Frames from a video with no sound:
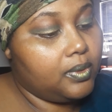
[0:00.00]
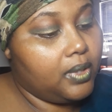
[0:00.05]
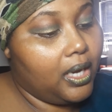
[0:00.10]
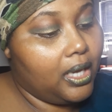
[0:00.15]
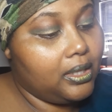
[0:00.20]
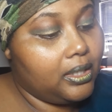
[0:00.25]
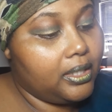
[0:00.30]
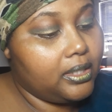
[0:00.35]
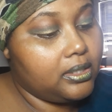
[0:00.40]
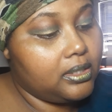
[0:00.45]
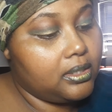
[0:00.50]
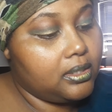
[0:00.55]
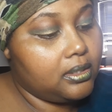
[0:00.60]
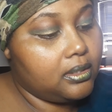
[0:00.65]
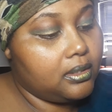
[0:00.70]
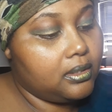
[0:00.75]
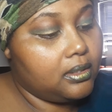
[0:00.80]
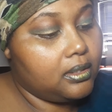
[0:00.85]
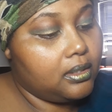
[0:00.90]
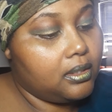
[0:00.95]
I like
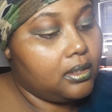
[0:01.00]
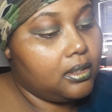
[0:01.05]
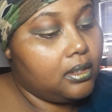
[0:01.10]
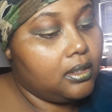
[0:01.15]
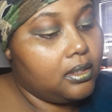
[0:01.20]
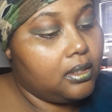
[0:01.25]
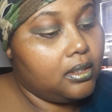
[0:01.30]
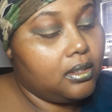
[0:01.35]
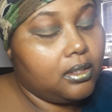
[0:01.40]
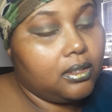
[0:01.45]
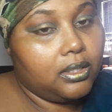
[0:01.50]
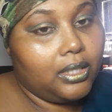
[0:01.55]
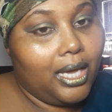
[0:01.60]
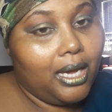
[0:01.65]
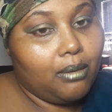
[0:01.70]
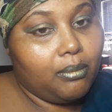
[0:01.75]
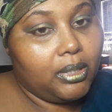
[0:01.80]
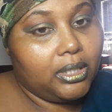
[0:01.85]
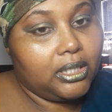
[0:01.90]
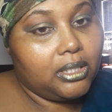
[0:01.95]
to
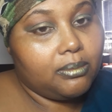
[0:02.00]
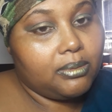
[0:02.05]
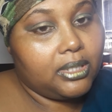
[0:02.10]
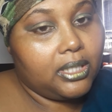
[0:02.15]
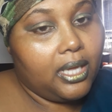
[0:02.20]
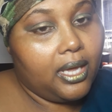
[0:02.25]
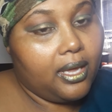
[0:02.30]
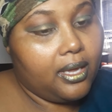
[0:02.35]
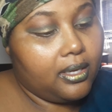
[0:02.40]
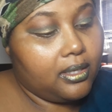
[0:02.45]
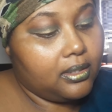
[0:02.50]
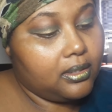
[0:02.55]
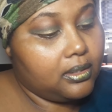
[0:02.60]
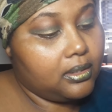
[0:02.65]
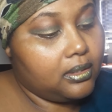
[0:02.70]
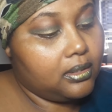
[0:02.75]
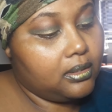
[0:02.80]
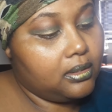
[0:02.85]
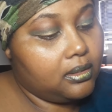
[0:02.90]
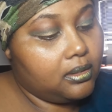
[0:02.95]
line my lips
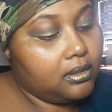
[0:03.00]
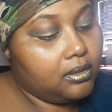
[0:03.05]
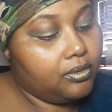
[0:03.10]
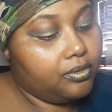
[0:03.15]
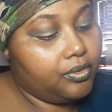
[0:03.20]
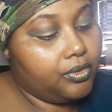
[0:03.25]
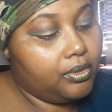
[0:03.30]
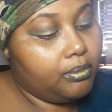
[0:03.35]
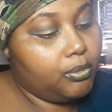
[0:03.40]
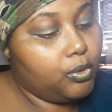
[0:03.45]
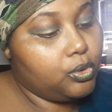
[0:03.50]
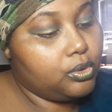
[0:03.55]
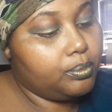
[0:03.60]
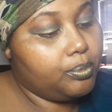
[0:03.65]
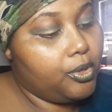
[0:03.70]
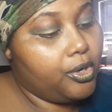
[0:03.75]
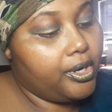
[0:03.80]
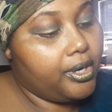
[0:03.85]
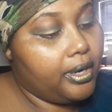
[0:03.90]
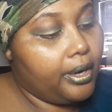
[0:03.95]
last for the most
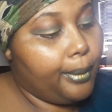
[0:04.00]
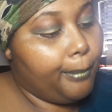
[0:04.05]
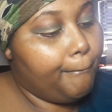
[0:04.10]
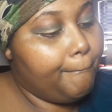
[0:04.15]
part.